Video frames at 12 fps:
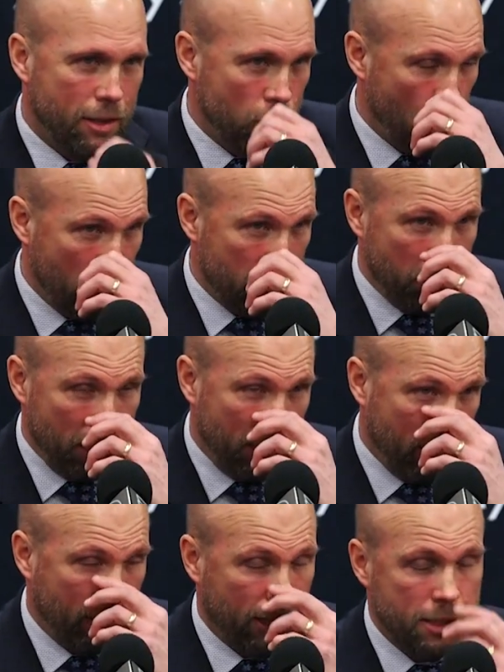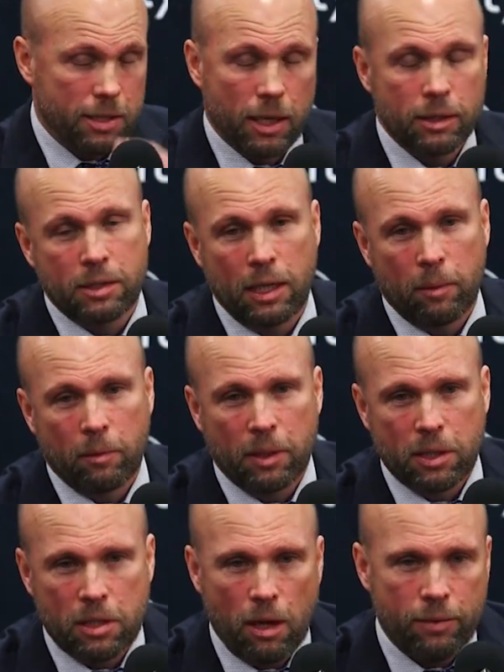enjoys playing against that team
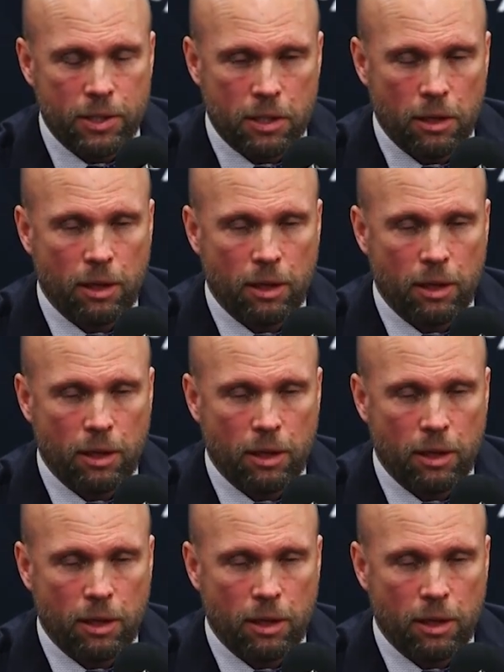because obviously